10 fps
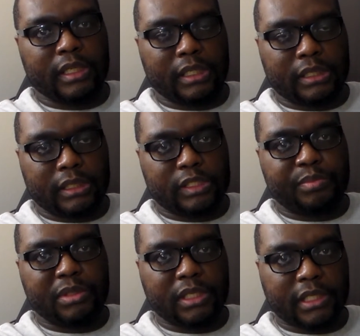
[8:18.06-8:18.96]
He's
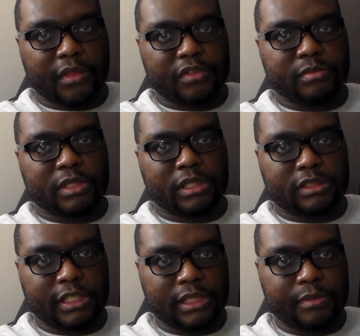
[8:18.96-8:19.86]
putting together some
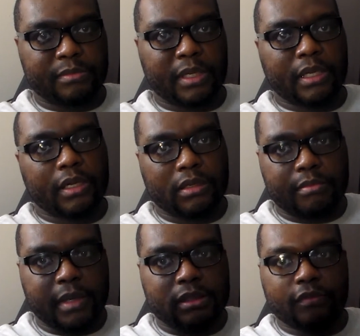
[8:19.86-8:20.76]
good teams, man. A
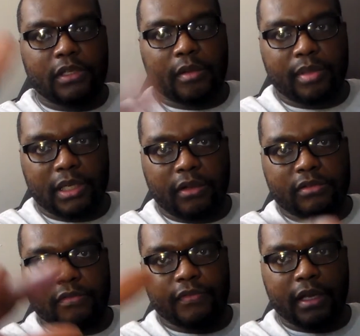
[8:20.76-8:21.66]
good mix of young
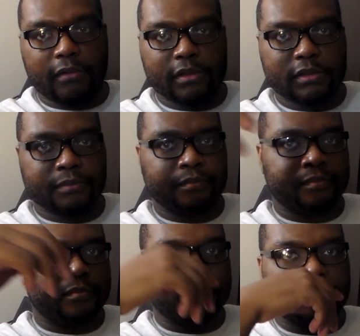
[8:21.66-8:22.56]
players and veterans.
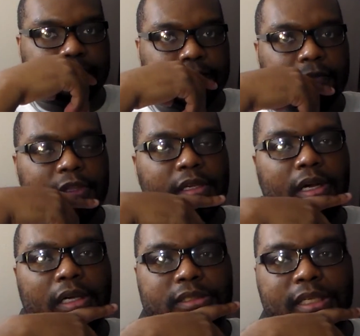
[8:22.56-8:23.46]

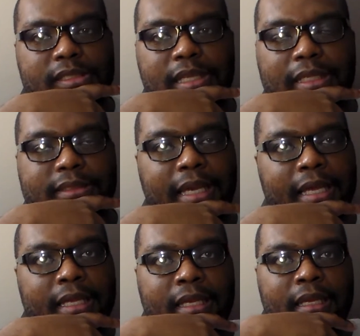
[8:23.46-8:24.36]
Things like
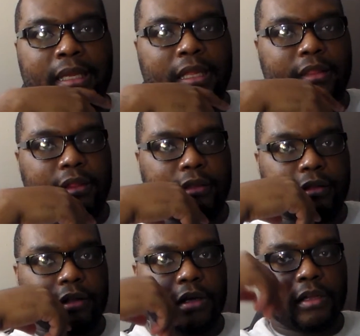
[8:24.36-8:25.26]
that.
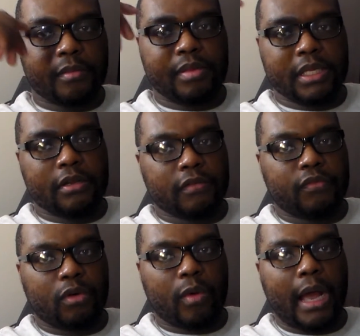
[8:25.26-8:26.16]
They're gonna be here
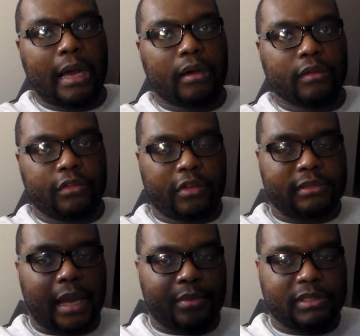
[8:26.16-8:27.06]
for a while. They're
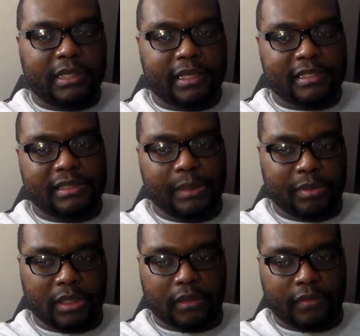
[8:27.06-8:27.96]
the type of team that's
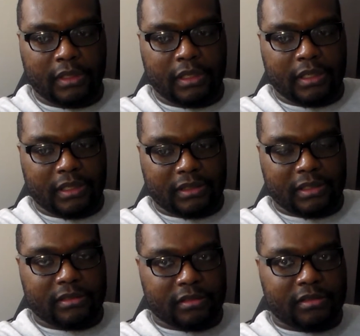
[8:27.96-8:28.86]
deep enough
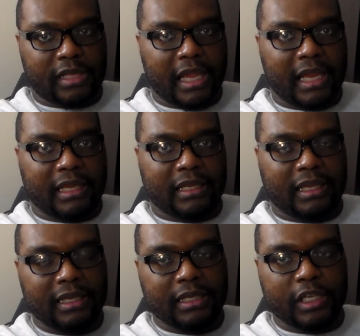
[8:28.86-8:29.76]
to sustain
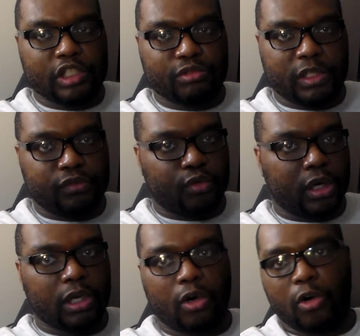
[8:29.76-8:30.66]
key injuries
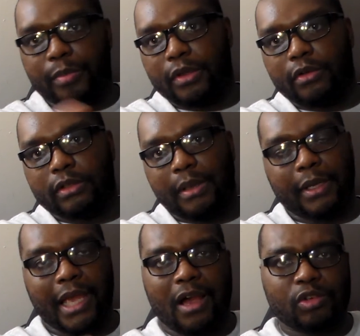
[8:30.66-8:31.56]
for a long period of time. I
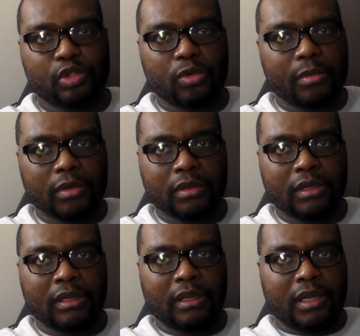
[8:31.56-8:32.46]
mean, Kyle Schwarber
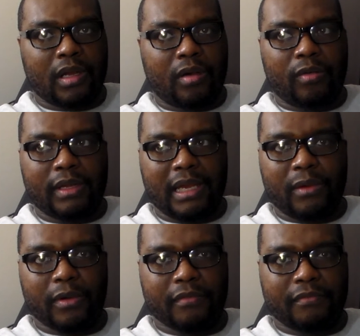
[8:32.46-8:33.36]
only
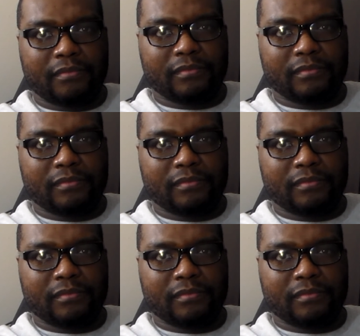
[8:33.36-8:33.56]
had what?